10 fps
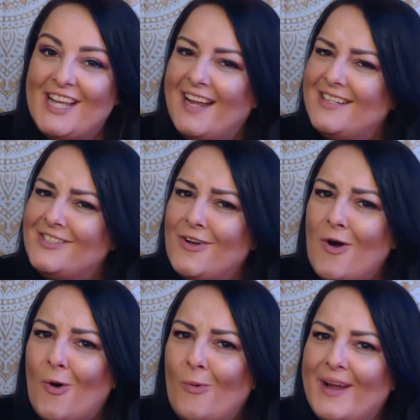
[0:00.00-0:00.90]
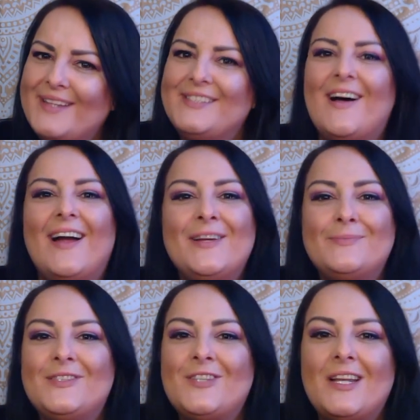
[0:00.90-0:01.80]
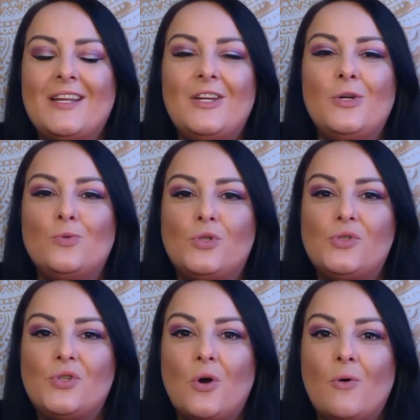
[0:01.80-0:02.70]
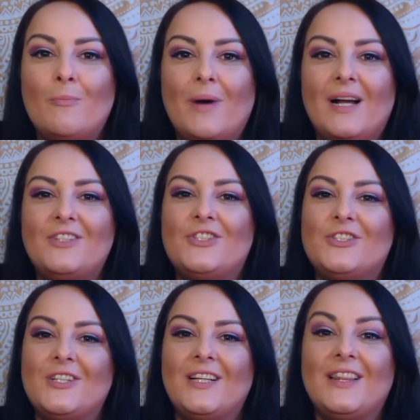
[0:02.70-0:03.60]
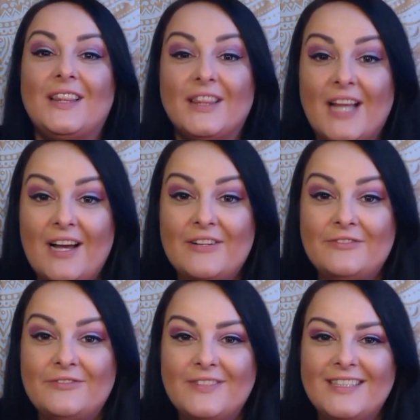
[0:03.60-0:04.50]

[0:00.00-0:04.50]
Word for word: And as always, I am sending you so much love